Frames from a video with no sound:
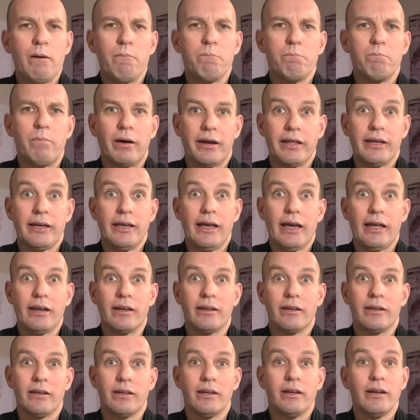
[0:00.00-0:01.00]
But again,
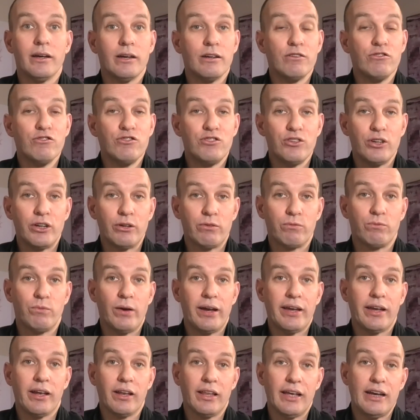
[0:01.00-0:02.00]
due to
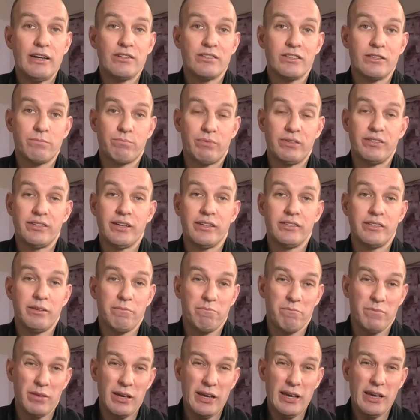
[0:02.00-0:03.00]
regulations protecting
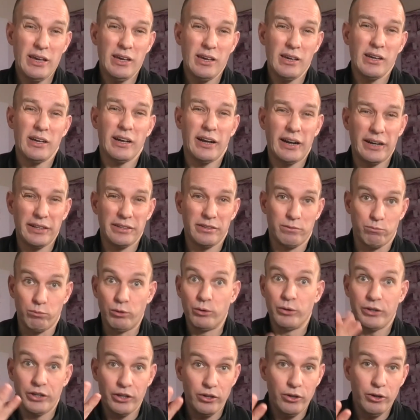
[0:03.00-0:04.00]
me and, well,
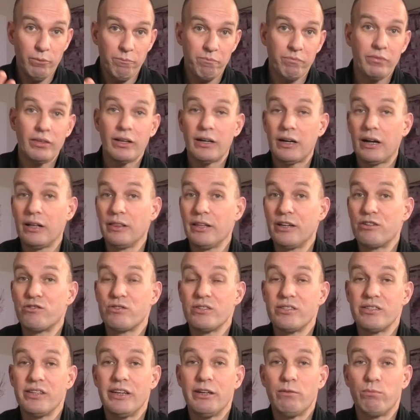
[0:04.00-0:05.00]
you,
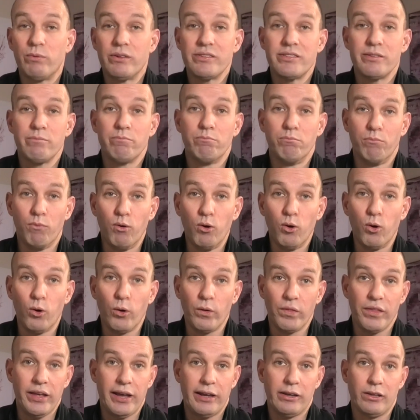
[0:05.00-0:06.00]
electricity wasn't more
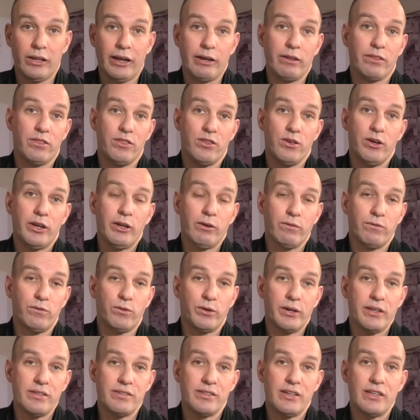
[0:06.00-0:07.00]
than like 30 or
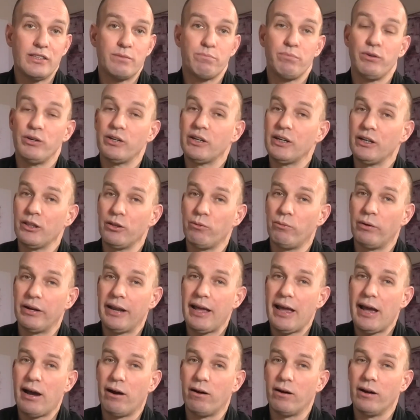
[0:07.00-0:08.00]
40 cents per kilowatt
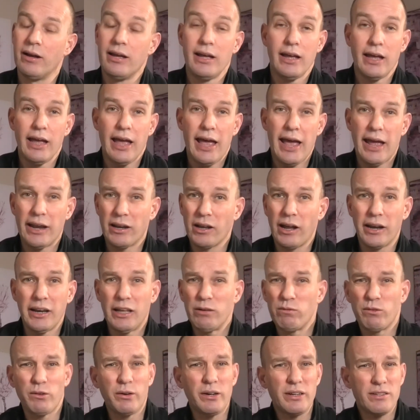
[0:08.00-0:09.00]
hour, and I
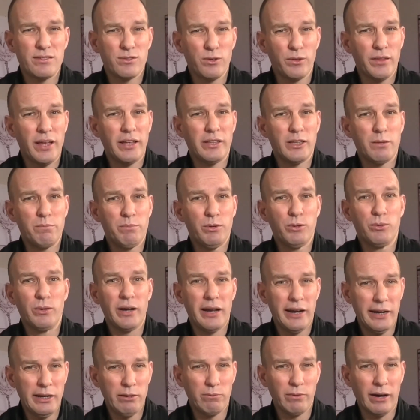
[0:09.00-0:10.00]
never really saw that in the bill
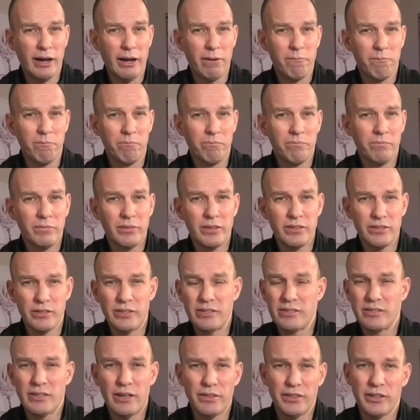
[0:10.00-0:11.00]
anyway. So
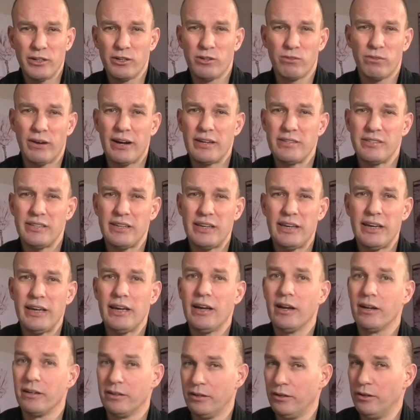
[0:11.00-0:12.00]
there's nothing crazy here,
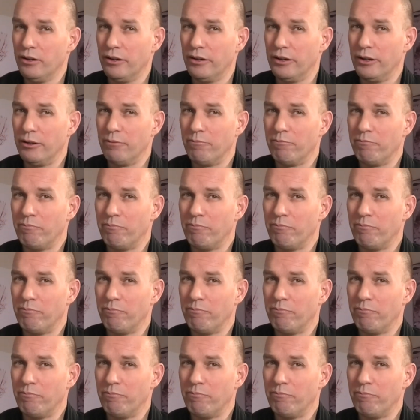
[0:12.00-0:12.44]
no.